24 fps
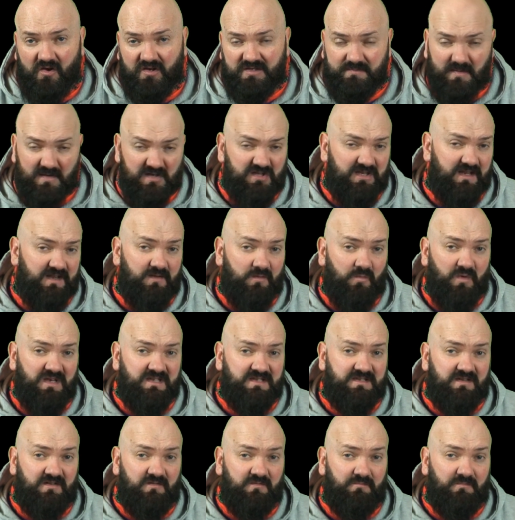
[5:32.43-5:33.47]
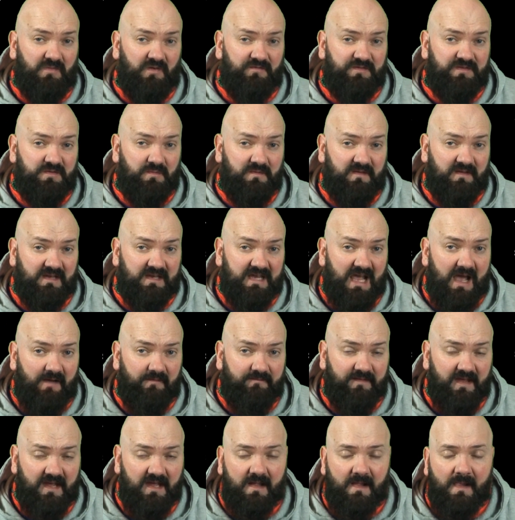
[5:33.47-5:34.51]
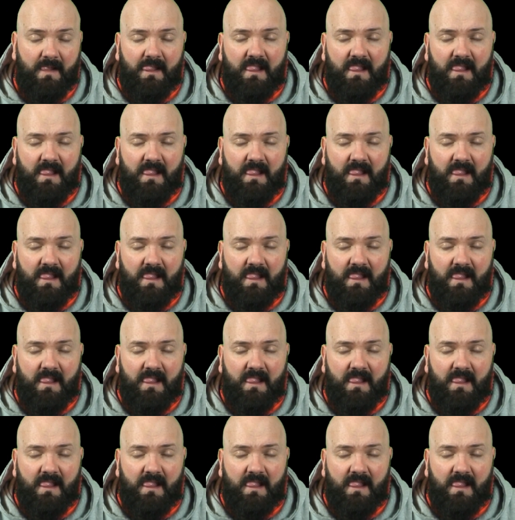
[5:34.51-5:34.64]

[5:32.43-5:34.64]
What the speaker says: especially in the winter months, with a cafe